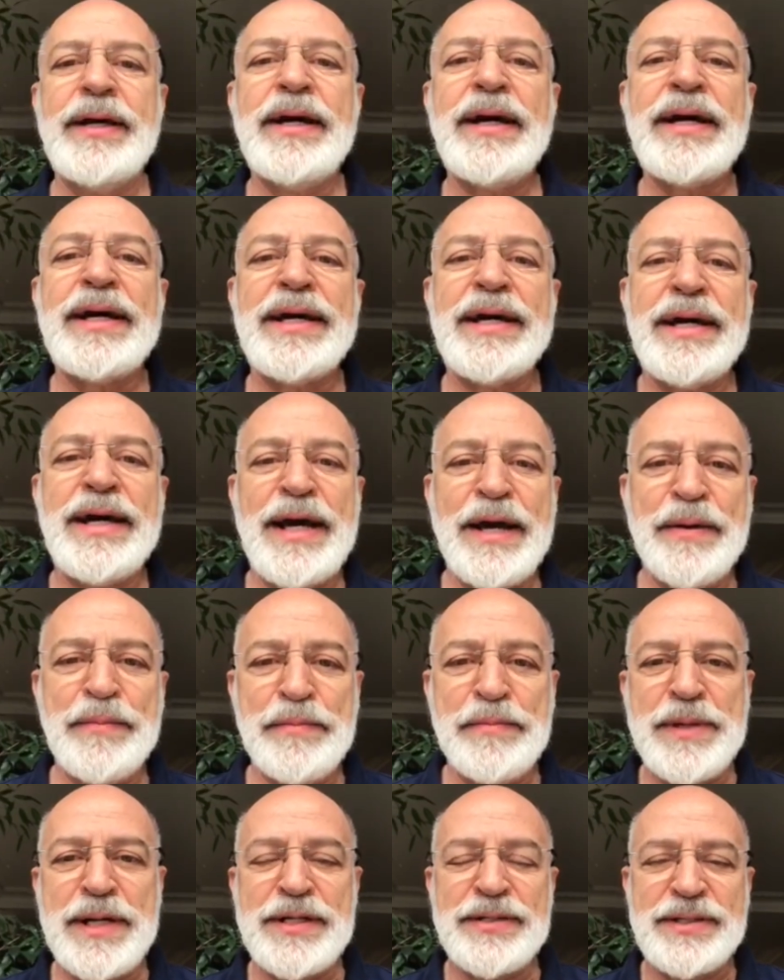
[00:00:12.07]
Hi,
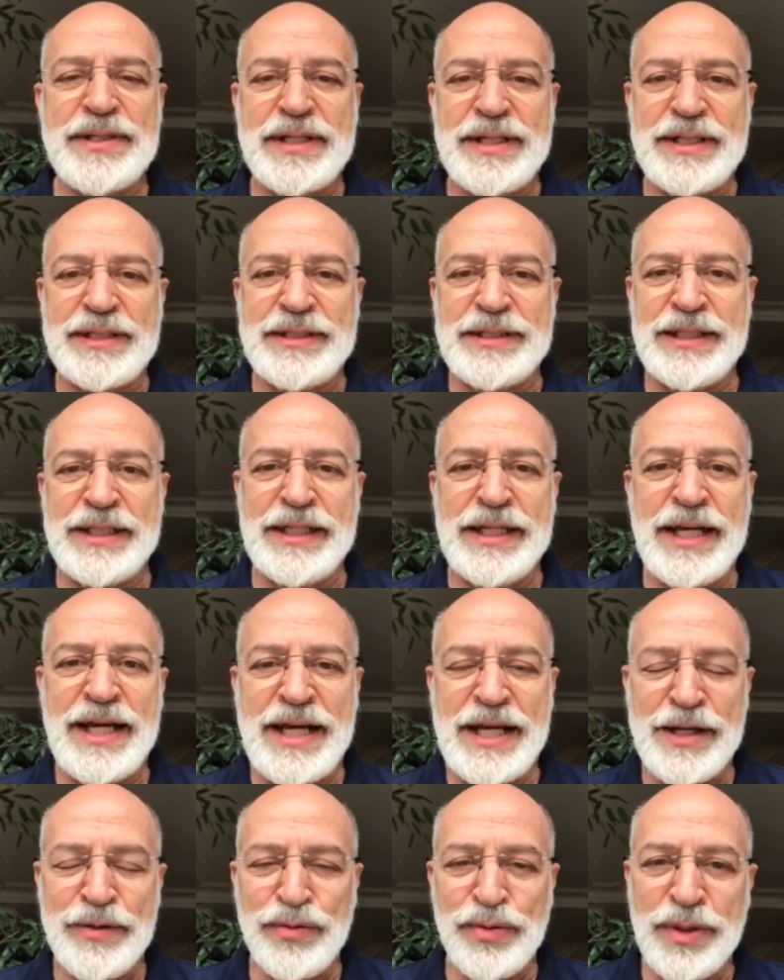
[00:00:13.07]
I'm Marcio Ceccantini
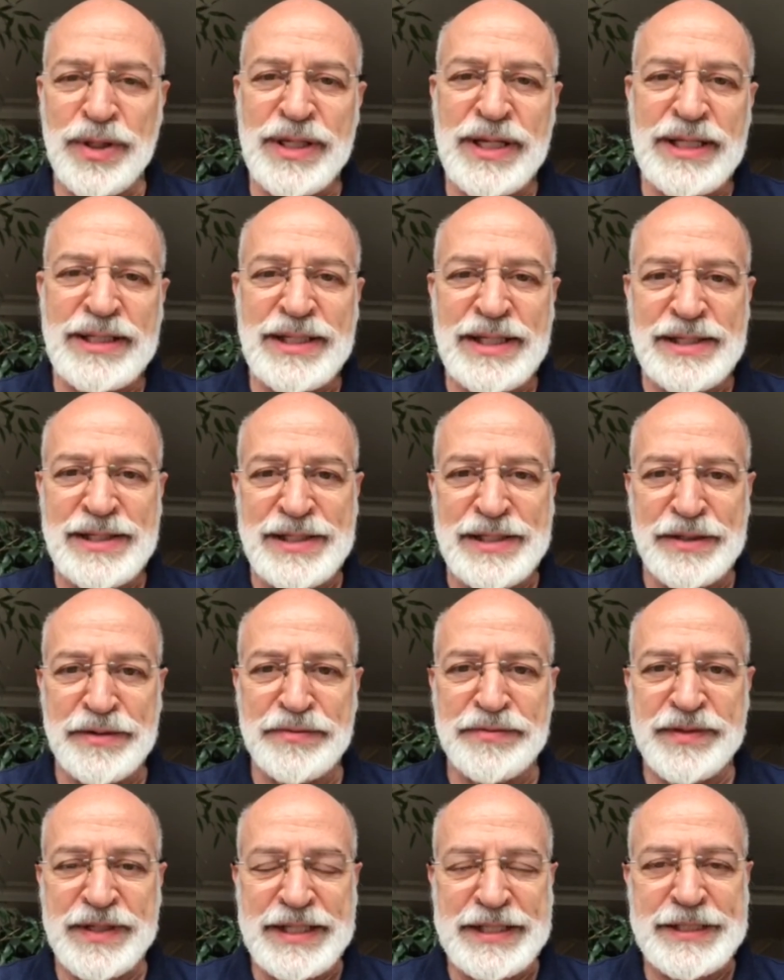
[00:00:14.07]
and I work at Adisseo
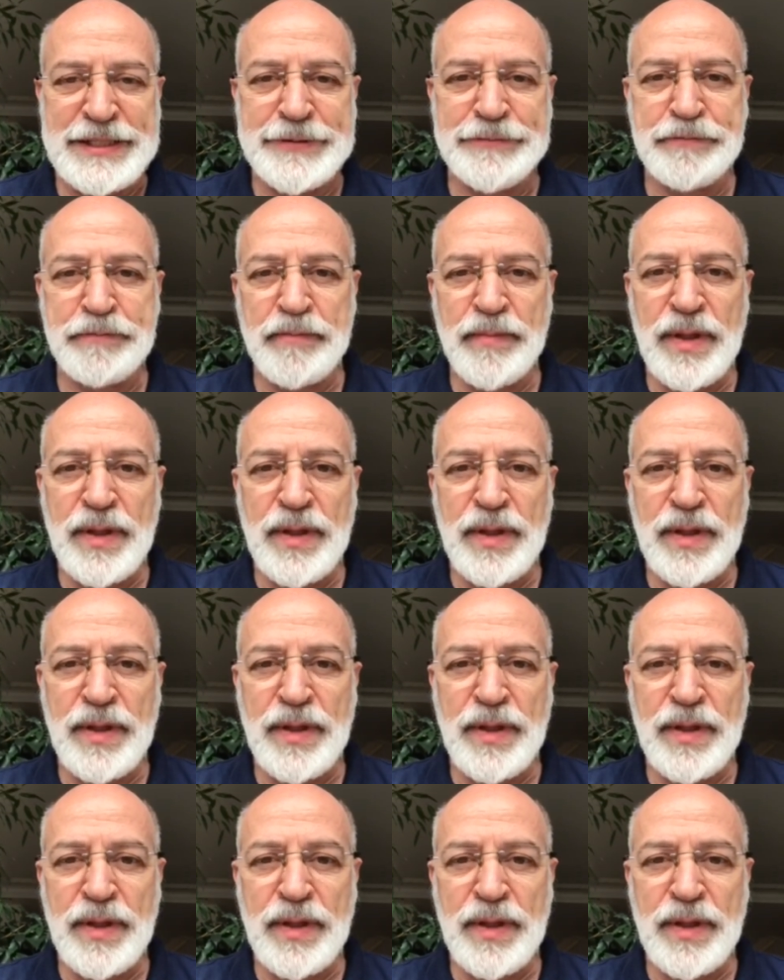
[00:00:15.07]
France.